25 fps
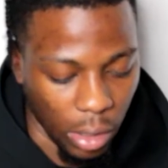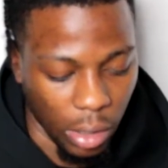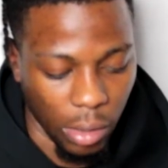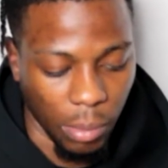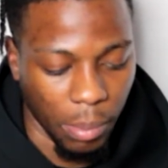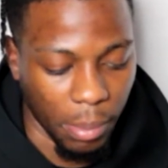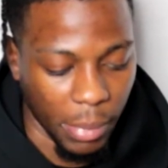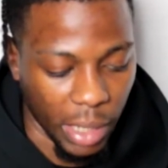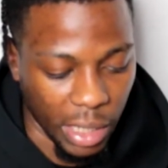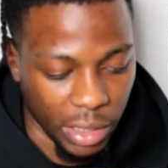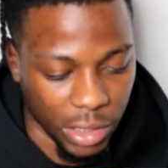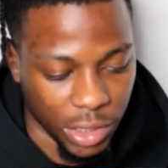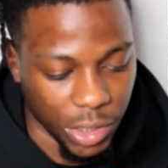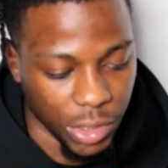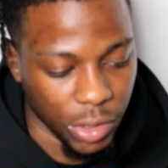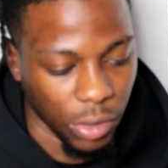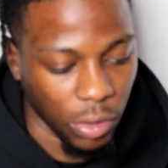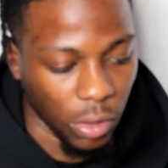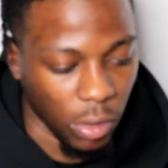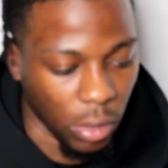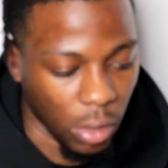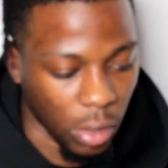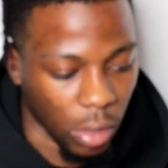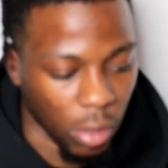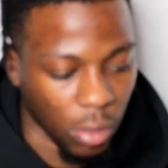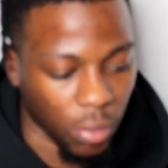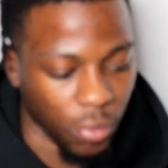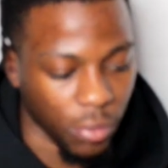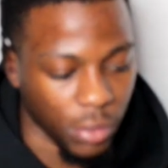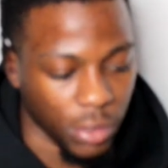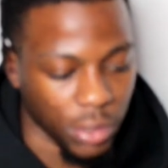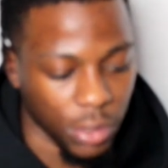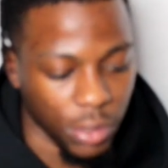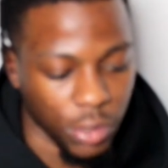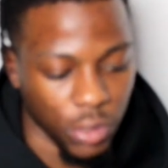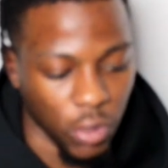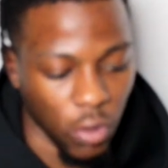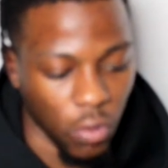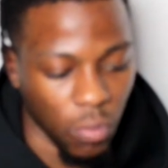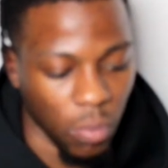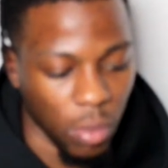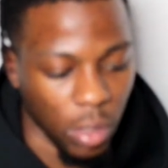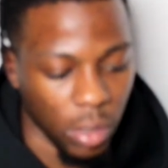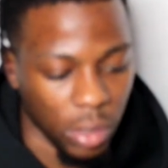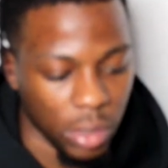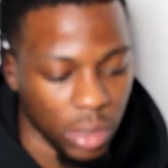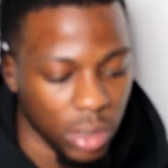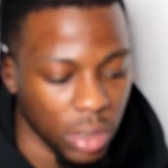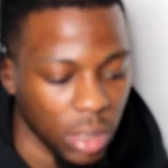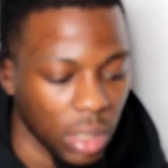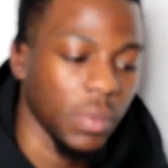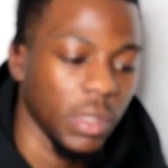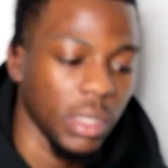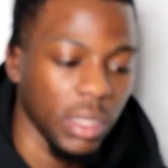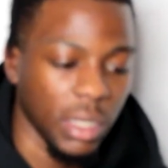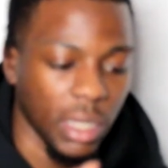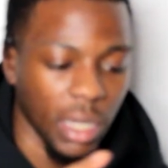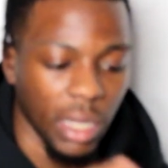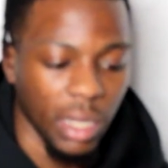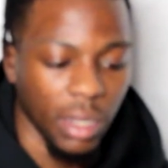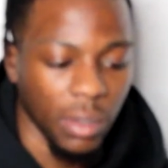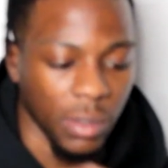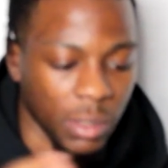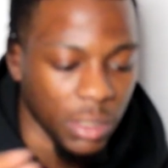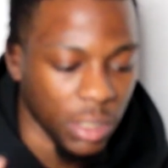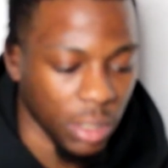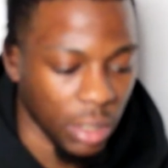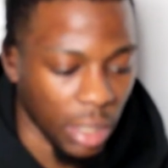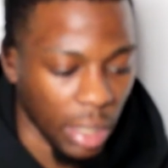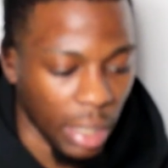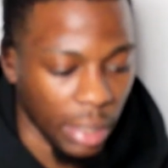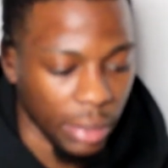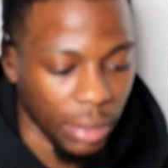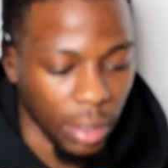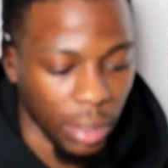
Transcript: mesh across the toe box. You get onto the